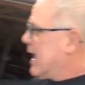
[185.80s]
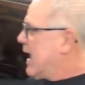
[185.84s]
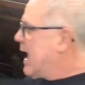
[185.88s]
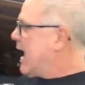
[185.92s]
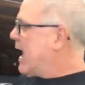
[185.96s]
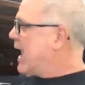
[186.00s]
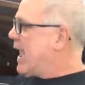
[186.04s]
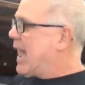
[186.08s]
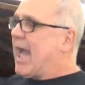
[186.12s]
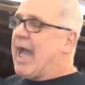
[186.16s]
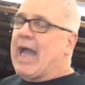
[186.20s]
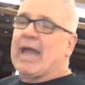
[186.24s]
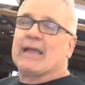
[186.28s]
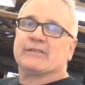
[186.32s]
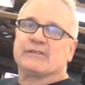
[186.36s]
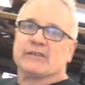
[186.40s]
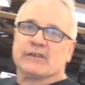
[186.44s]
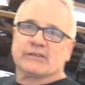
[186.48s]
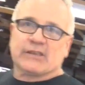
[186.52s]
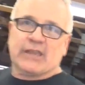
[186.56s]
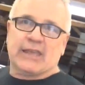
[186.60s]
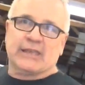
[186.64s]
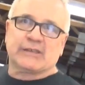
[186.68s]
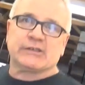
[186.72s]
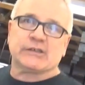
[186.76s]

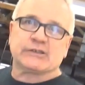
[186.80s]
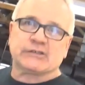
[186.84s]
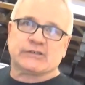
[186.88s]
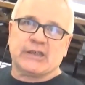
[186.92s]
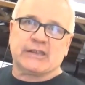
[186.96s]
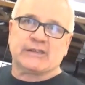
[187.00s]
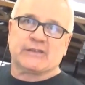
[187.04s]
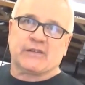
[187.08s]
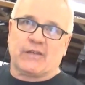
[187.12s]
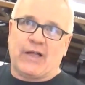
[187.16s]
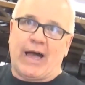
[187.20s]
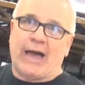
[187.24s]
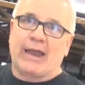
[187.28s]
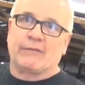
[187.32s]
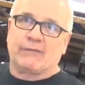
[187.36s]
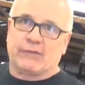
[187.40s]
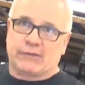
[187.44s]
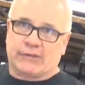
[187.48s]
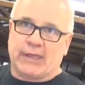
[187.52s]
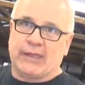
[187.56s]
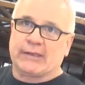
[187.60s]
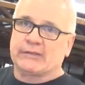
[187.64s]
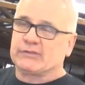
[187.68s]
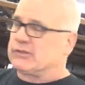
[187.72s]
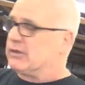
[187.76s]
it just needs a lot of
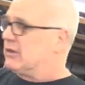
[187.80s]
attention